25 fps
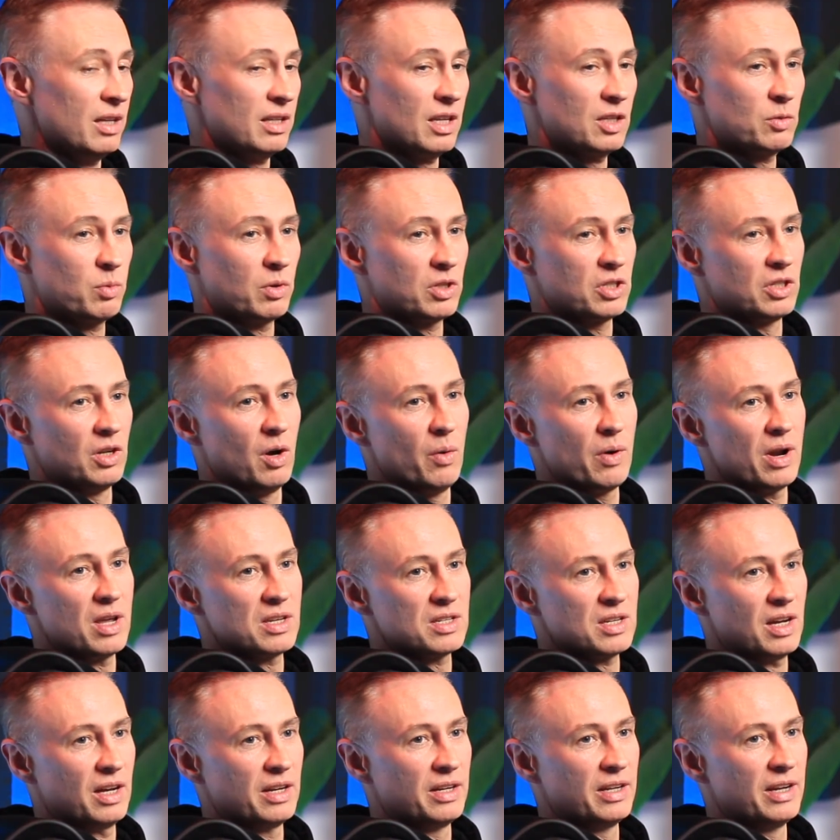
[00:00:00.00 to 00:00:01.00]
that's what it's known
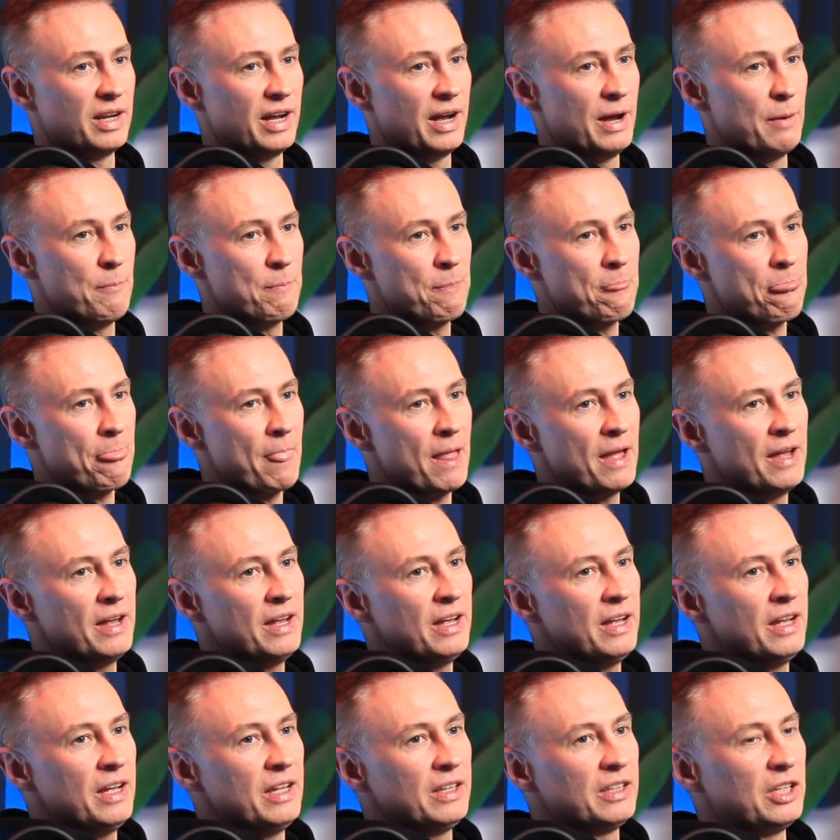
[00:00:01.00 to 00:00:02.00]
as. And
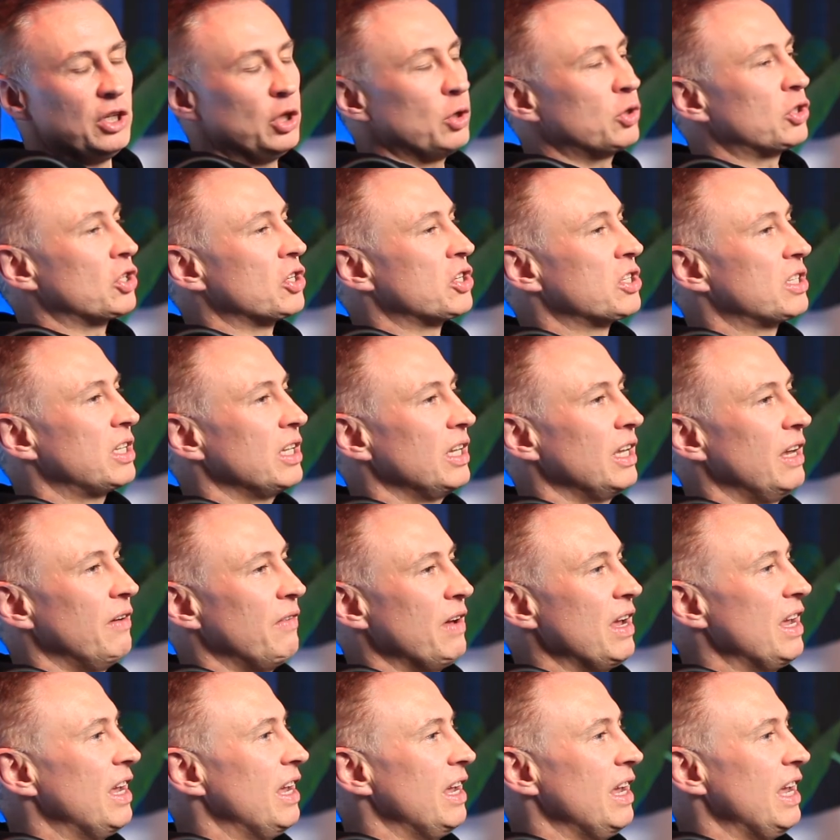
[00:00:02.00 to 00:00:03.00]
they used to,
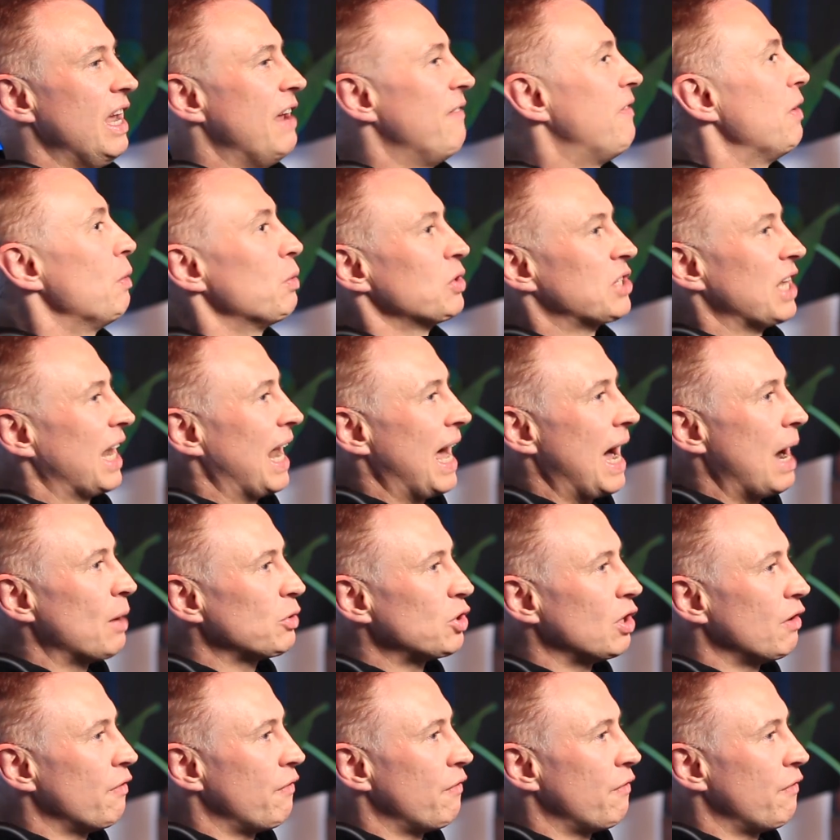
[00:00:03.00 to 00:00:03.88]
if it was allowed on a